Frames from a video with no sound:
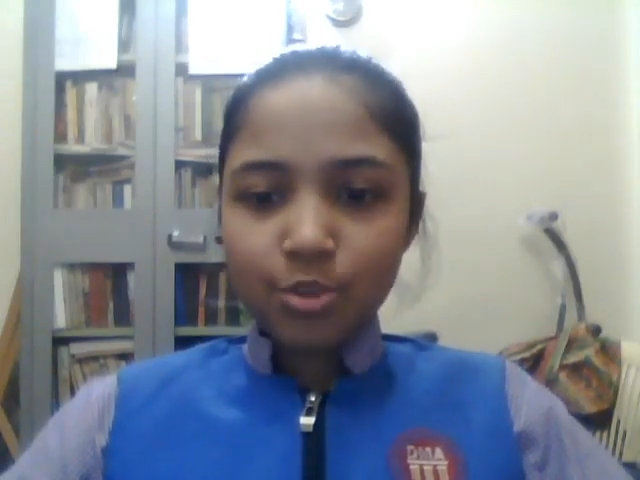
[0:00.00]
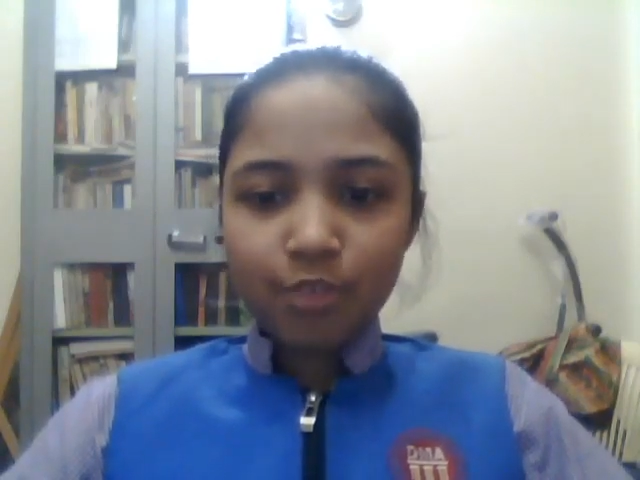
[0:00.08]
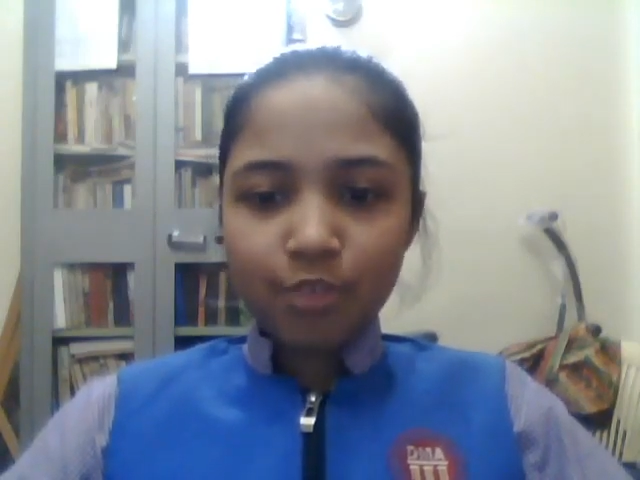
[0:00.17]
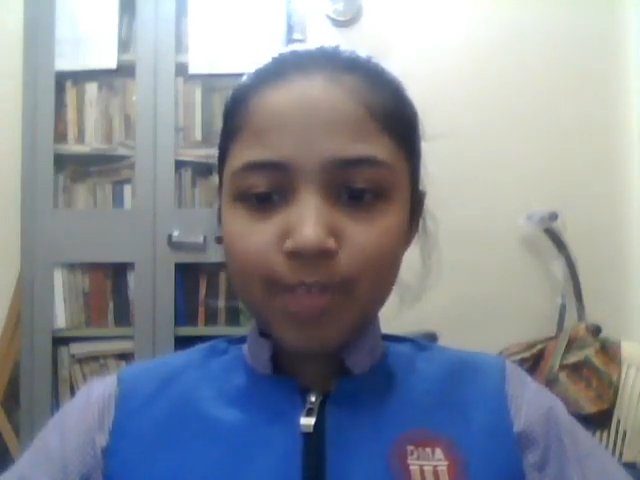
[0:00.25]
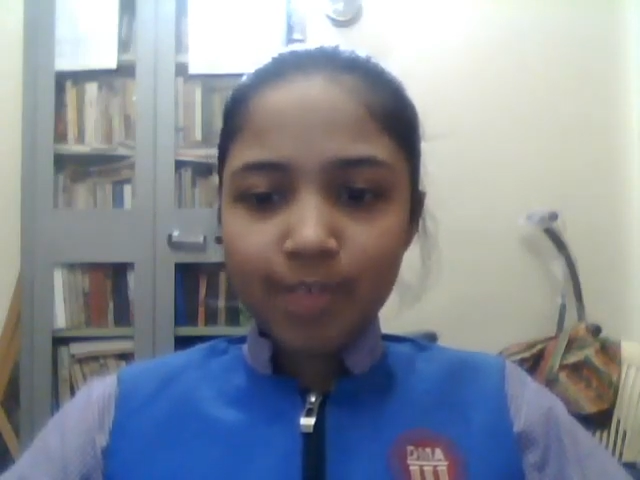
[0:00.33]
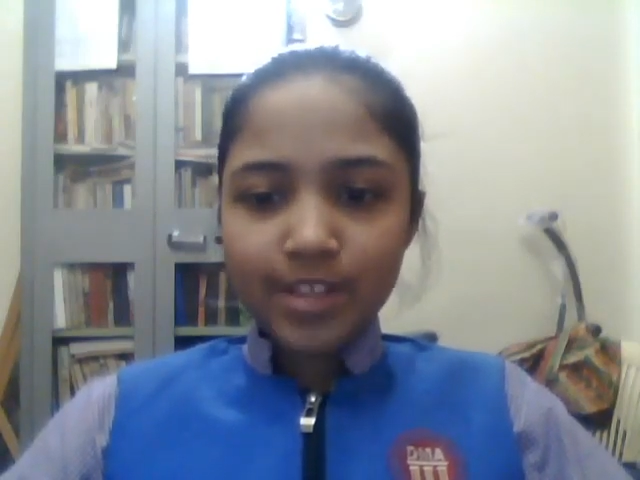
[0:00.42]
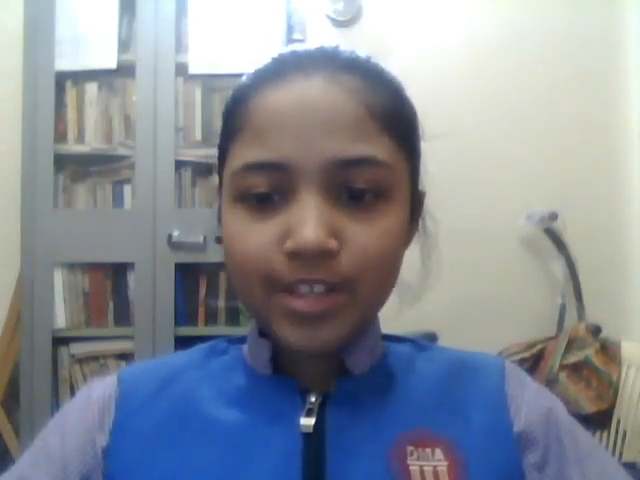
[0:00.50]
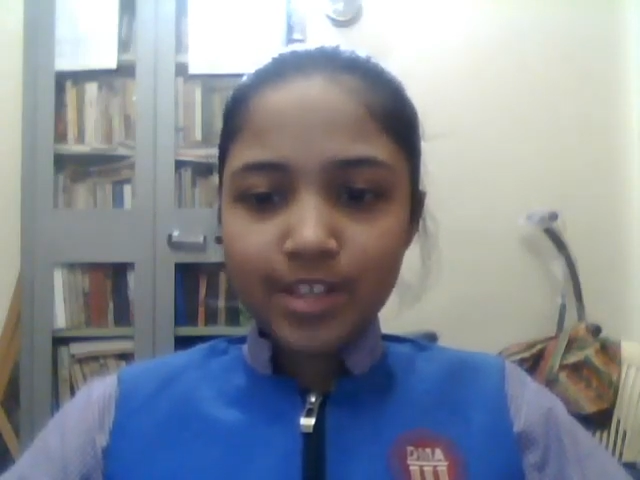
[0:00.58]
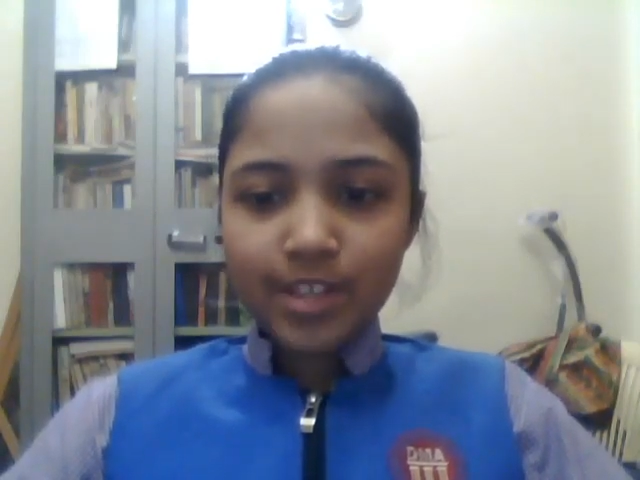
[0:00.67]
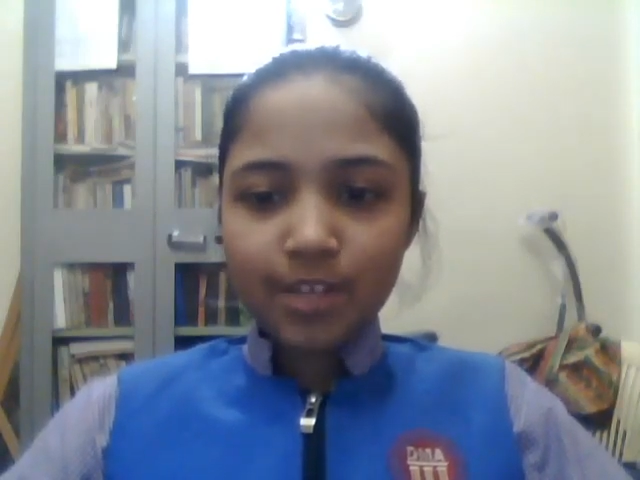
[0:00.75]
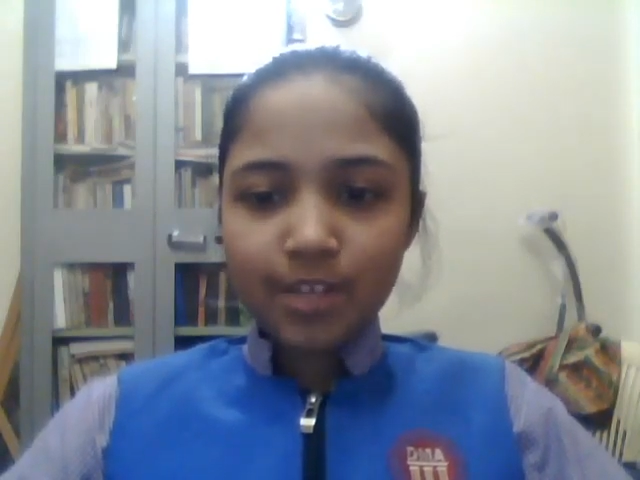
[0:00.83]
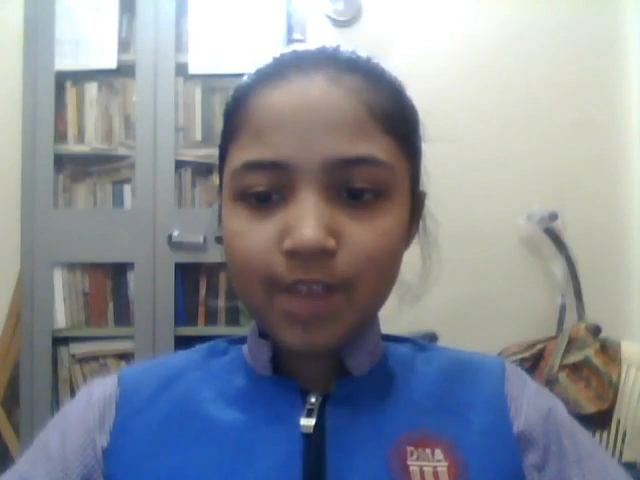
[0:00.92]
my
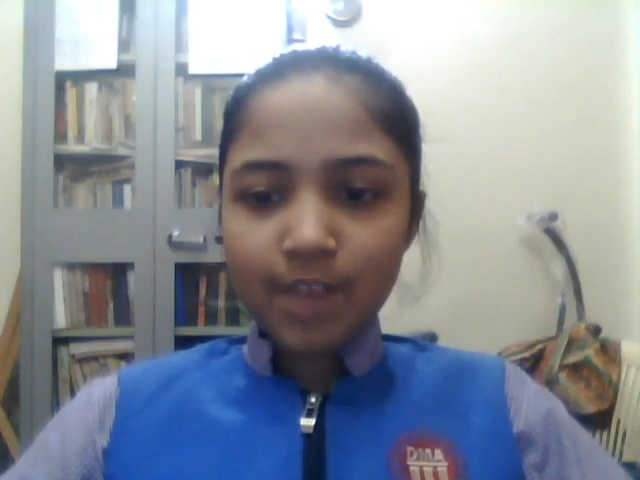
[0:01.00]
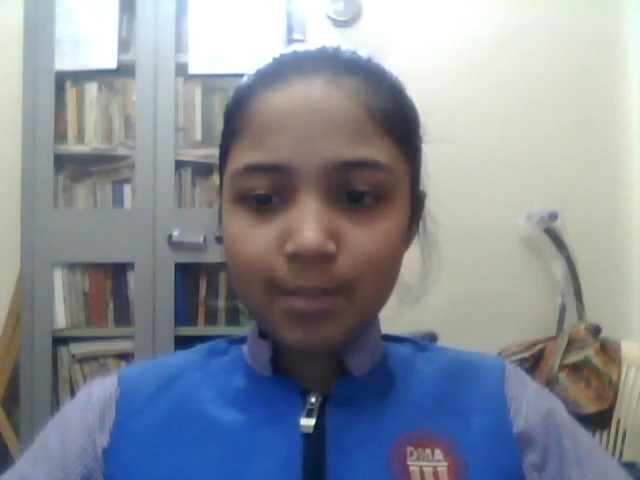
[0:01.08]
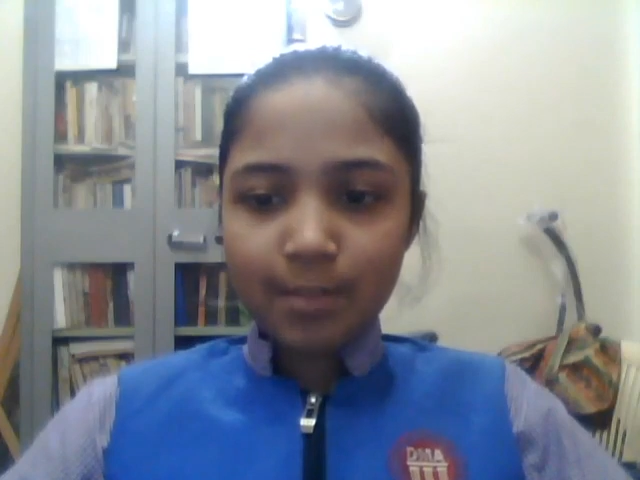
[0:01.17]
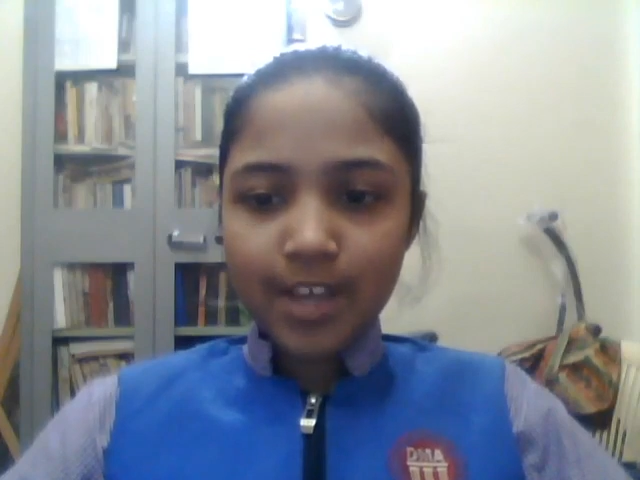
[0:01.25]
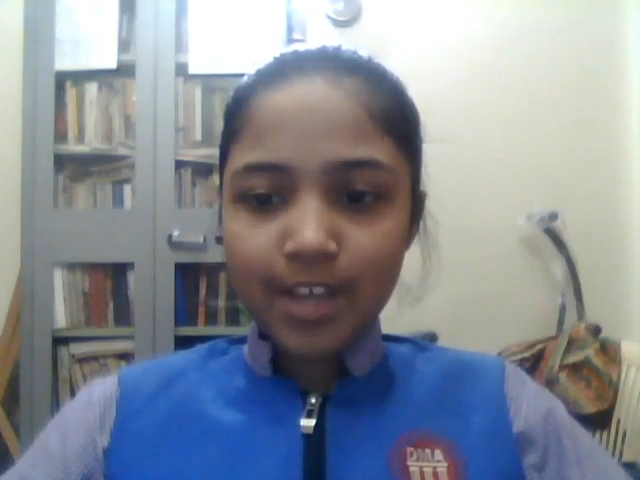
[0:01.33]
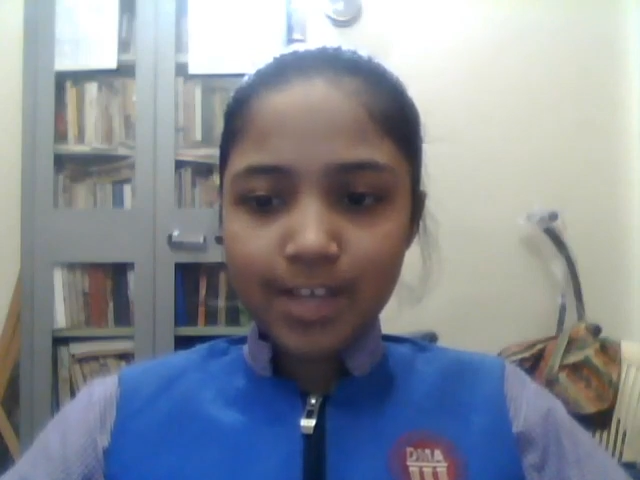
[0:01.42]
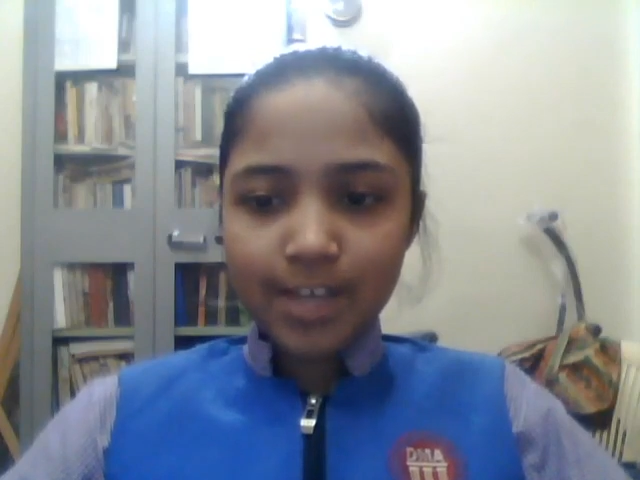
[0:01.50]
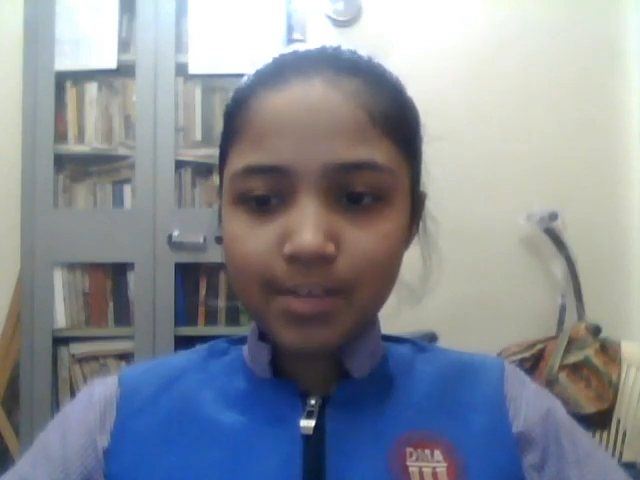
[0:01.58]
extended family has been